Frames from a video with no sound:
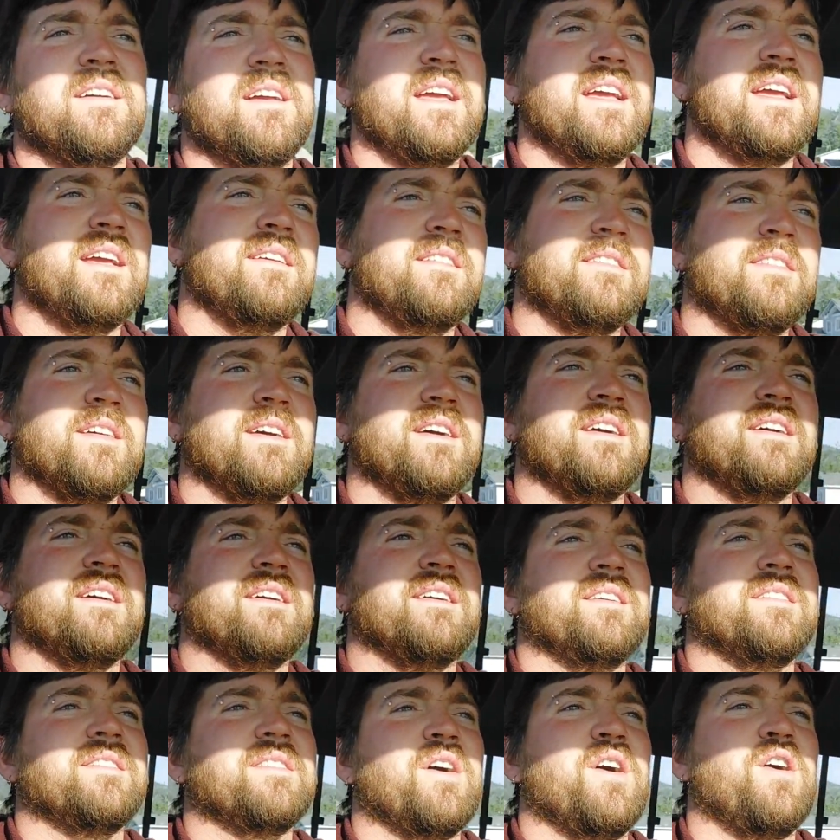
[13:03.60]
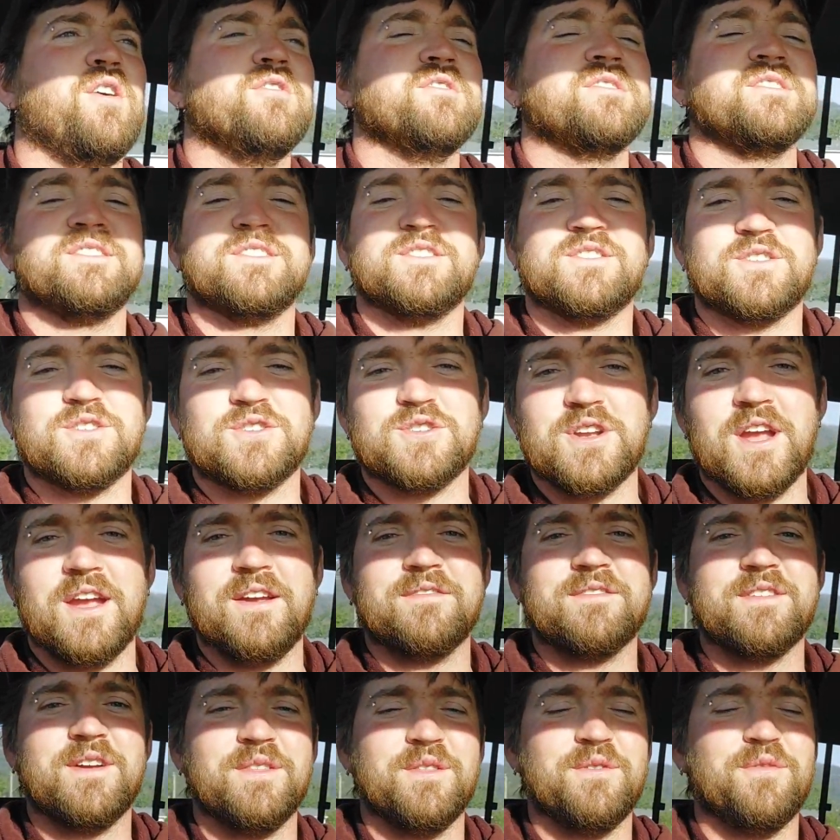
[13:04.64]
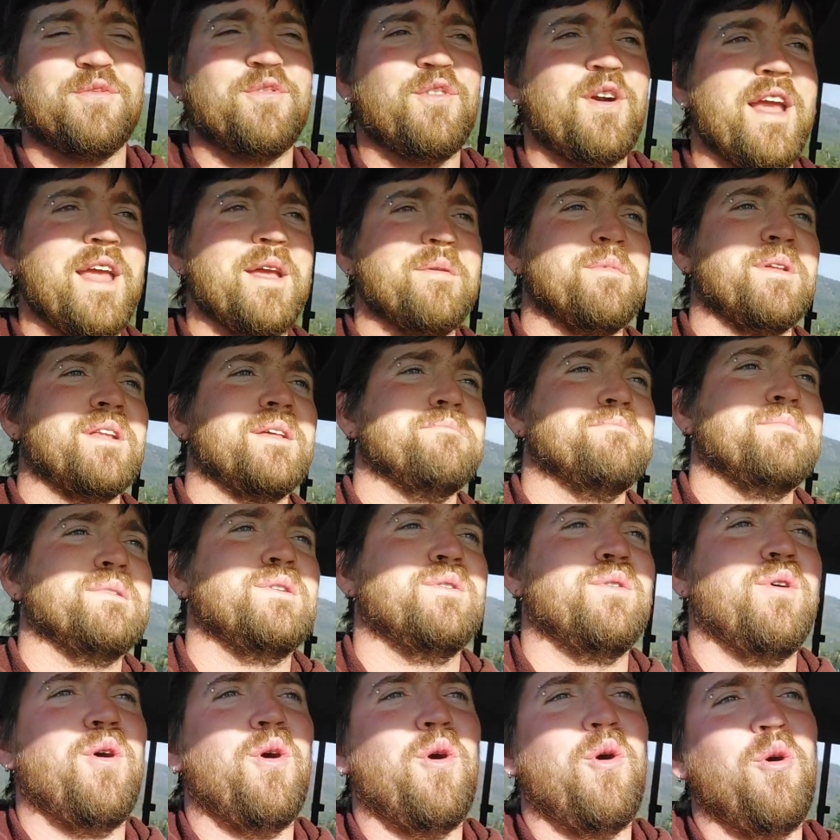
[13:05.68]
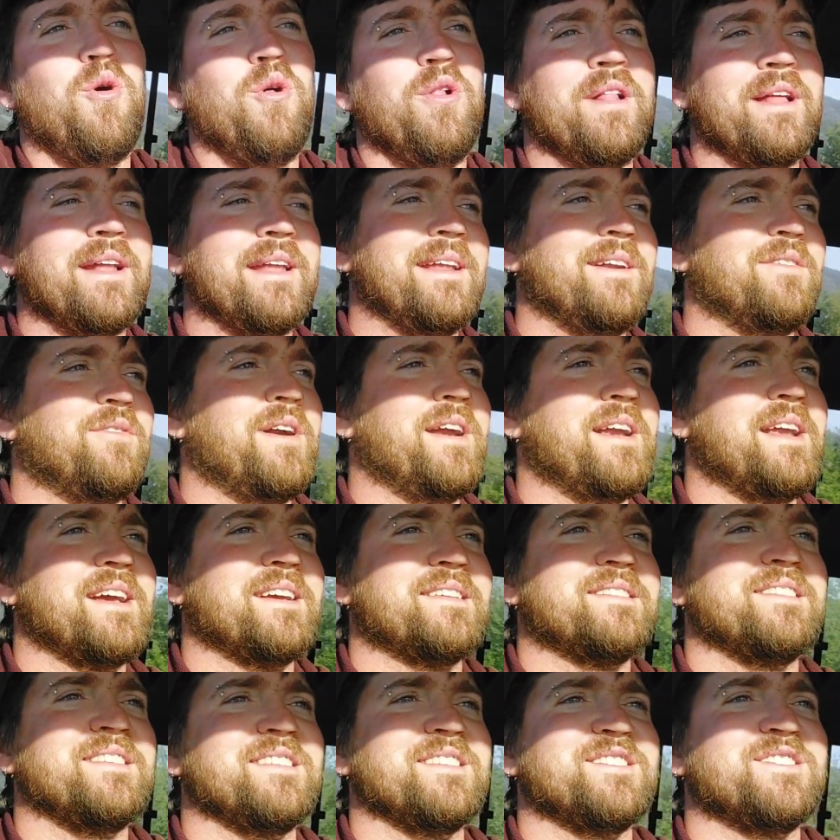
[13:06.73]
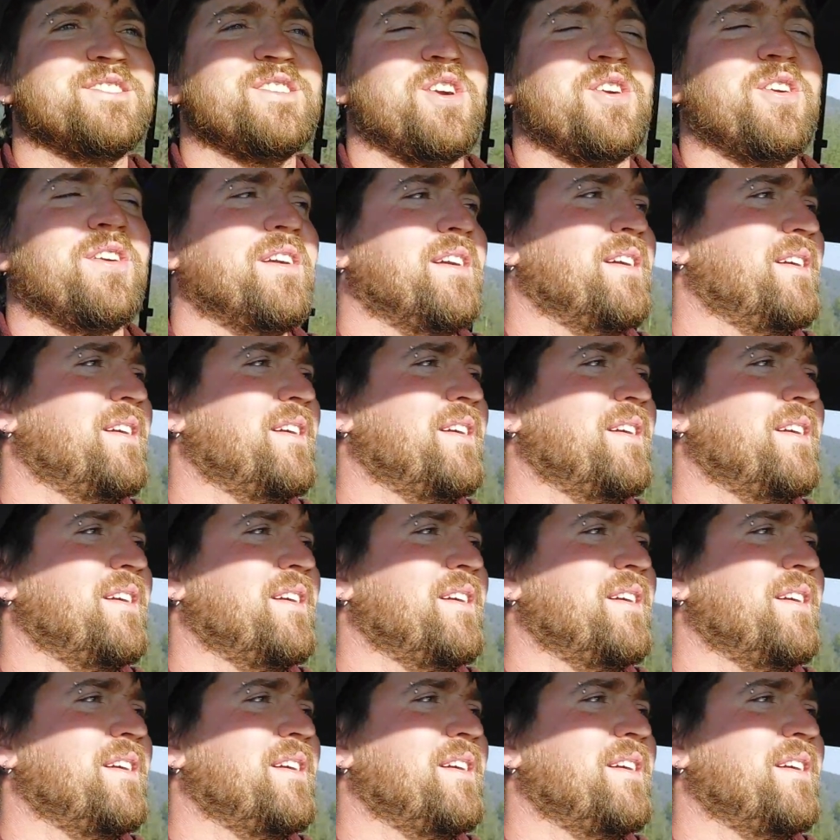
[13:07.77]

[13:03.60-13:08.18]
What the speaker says: The hoses chafed on the frame, and it blew a hole in it right next to the starter.